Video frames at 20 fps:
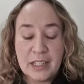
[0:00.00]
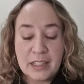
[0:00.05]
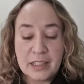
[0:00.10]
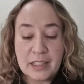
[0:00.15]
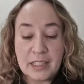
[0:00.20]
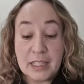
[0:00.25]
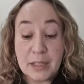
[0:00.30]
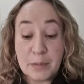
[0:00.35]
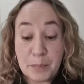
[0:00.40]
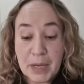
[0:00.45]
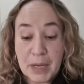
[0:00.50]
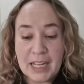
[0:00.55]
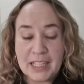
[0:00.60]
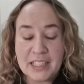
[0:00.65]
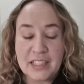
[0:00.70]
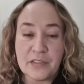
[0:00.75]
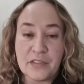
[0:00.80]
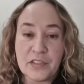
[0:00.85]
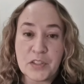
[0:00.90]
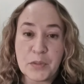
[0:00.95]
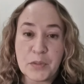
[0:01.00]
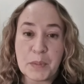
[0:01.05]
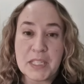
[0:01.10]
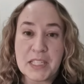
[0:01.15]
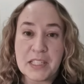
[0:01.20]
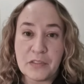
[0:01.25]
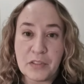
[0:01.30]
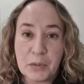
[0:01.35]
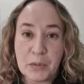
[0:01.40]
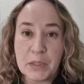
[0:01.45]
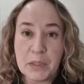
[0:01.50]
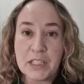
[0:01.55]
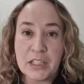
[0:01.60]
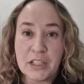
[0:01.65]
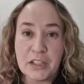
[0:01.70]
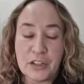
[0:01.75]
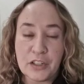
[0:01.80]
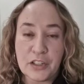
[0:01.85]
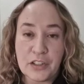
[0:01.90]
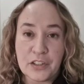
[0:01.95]
the impacts of specific
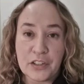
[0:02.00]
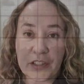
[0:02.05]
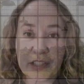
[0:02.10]
materials